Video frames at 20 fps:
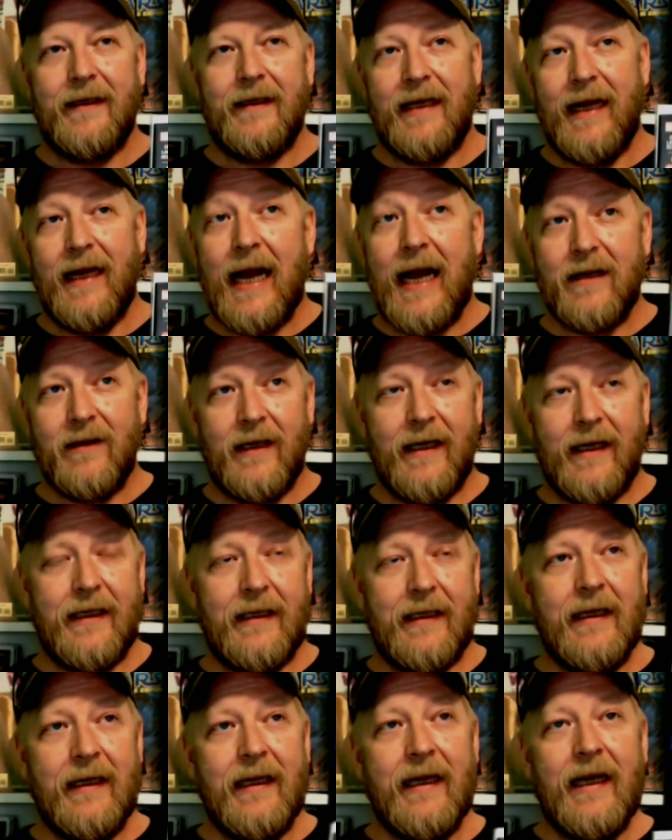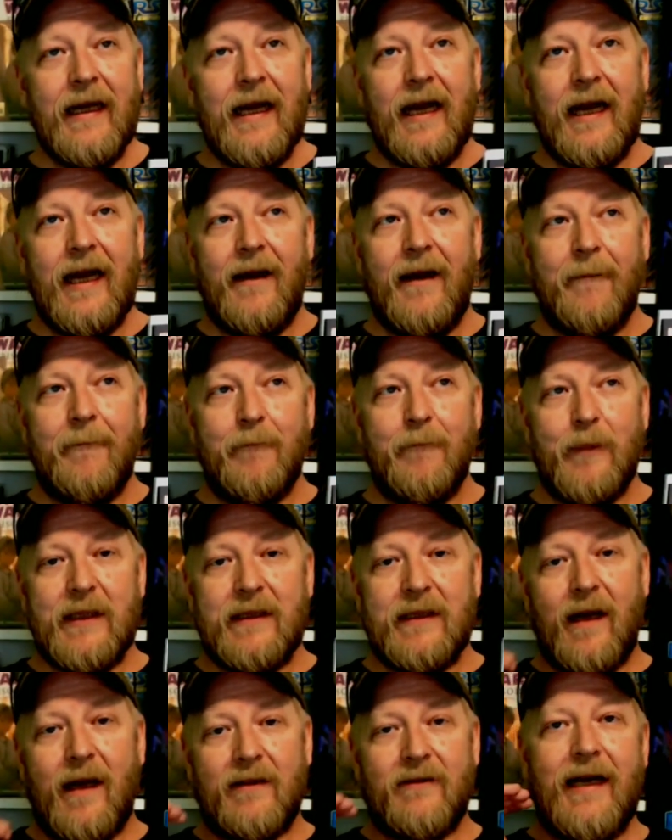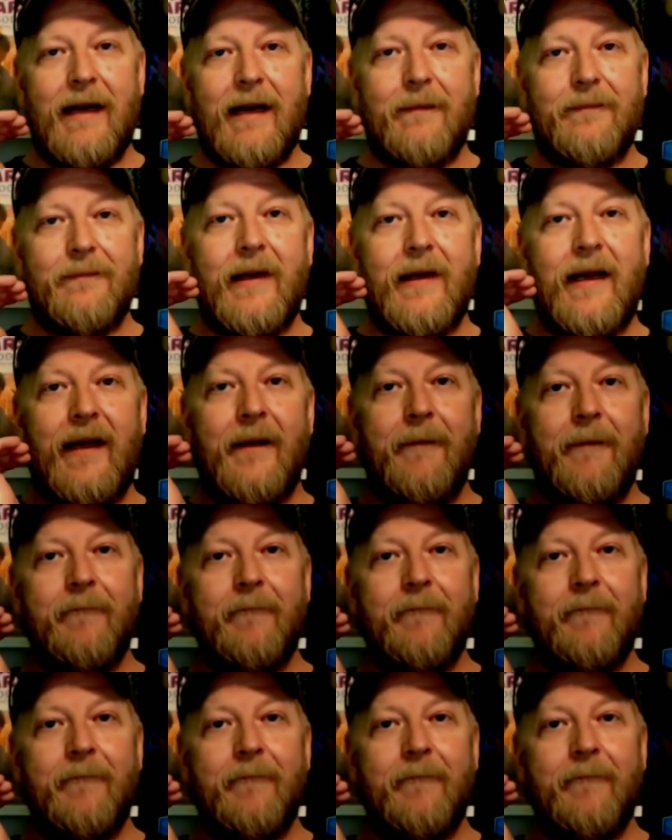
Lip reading: Acolyte. But Dr. Aphra,